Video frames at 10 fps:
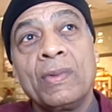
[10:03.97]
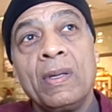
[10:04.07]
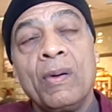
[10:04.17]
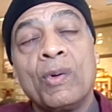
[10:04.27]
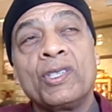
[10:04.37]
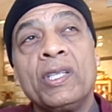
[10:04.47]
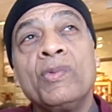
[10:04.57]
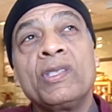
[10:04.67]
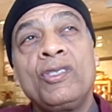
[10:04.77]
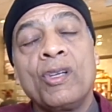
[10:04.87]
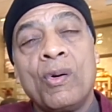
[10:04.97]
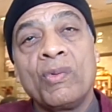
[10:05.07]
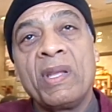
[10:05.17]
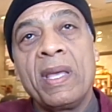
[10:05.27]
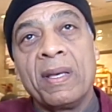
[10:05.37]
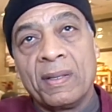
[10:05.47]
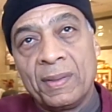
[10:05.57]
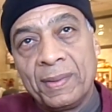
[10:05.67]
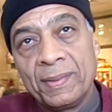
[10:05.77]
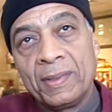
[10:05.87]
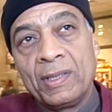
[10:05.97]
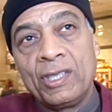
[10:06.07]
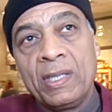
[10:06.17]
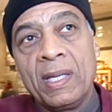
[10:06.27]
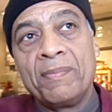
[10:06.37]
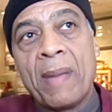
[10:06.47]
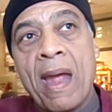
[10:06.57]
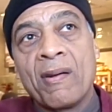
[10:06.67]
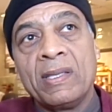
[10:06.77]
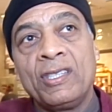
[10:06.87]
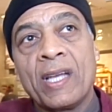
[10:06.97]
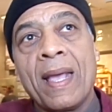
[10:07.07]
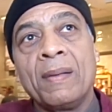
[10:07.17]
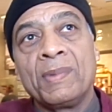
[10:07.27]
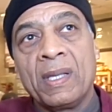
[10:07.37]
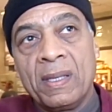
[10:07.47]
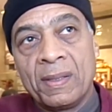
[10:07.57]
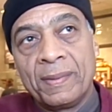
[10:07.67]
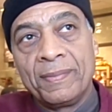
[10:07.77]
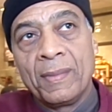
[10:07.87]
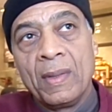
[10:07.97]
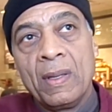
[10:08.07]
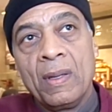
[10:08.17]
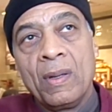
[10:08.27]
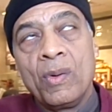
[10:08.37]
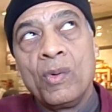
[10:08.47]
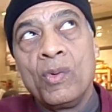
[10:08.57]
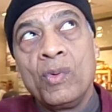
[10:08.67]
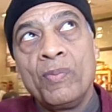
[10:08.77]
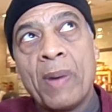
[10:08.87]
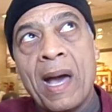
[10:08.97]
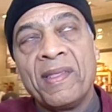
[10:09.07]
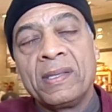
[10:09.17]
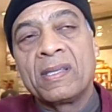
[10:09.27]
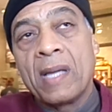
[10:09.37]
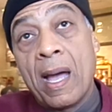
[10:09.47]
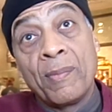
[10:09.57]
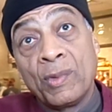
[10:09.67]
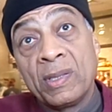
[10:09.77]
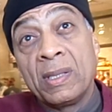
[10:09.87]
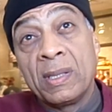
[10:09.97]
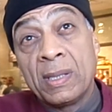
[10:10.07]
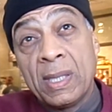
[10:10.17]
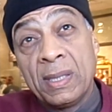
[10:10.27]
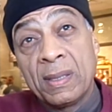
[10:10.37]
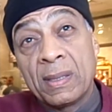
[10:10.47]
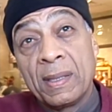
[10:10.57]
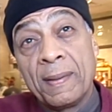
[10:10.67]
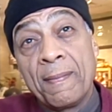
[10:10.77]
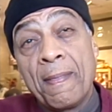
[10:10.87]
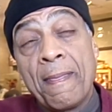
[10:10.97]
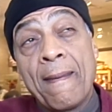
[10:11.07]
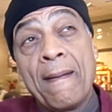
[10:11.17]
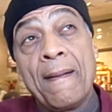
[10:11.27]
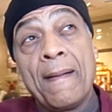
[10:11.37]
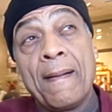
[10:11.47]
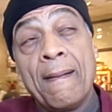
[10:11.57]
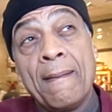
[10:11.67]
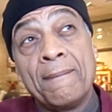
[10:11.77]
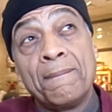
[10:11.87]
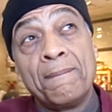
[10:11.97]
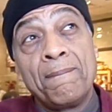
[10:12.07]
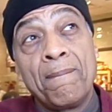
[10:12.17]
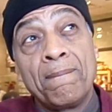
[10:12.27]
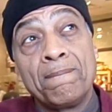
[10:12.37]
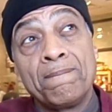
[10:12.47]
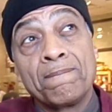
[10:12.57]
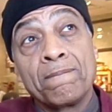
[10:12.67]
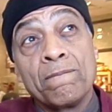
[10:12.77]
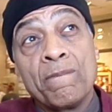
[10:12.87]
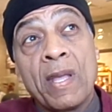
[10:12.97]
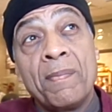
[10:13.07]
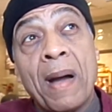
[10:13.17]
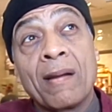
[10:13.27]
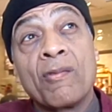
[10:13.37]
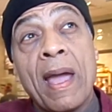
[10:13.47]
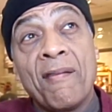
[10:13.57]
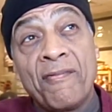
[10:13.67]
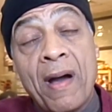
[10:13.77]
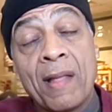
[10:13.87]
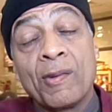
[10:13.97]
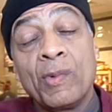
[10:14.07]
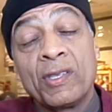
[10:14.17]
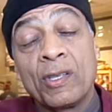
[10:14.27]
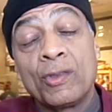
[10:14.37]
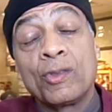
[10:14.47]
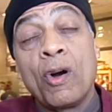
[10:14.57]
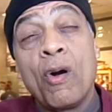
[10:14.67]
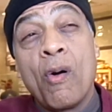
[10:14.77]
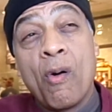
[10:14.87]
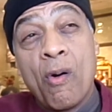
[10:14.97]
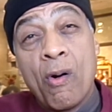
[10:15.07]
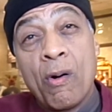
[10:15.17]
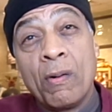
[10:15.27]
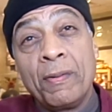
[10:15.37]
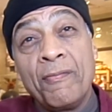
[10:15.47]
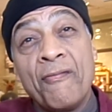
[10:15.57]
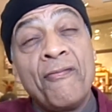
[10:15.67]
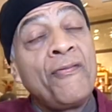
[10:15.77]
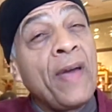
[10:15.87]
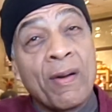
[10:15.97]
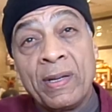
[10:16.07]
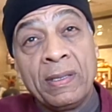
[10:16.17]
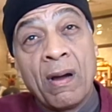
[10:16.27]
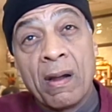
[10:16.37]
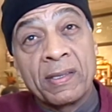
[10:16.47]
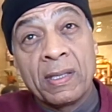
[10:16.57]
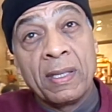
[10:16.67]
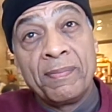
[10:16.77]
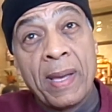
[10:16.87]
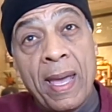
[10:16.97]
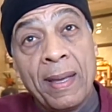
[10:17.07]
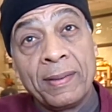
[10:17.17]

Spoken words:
well, she was Joan Hill. She had married James Hill, who by this time was deceased. Um, my grandfather was a tall, very dark skinned man,